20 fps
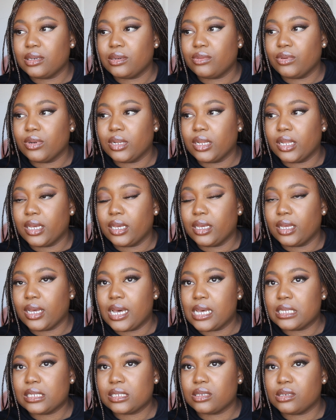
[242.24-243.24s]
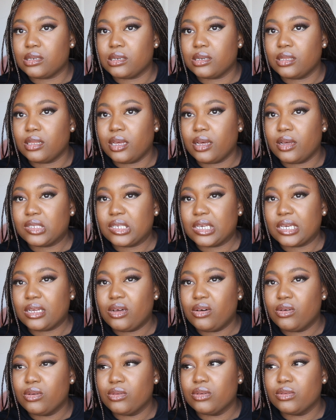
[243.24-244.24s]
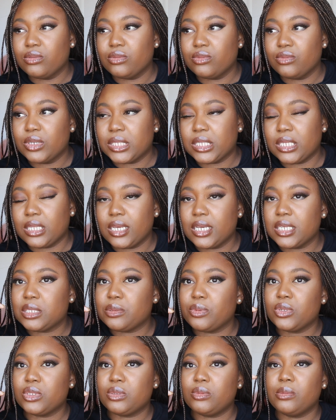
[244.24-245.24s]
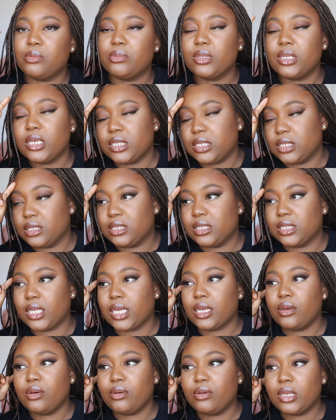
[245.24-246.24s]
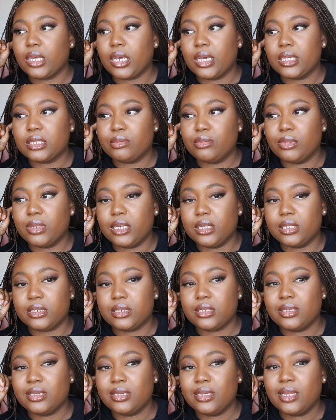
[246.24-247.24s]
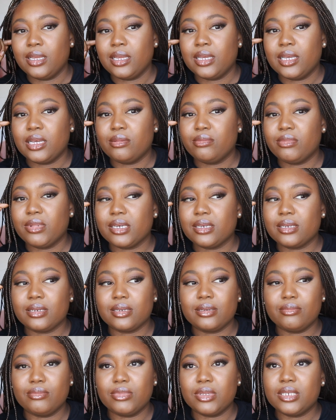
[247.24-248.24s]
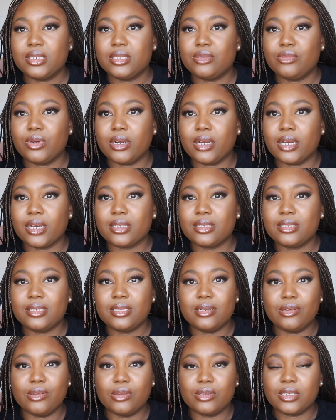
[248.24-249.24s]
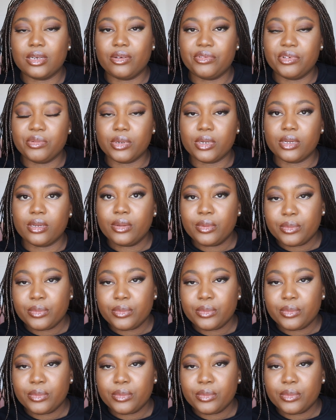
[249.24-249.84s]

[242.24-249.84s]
When I asked her, I was like, oh, was the lace supposed to be bleached? And she's like, oh yeah, it's bleached. I'm like, bleached where? I can see the knots everywhere.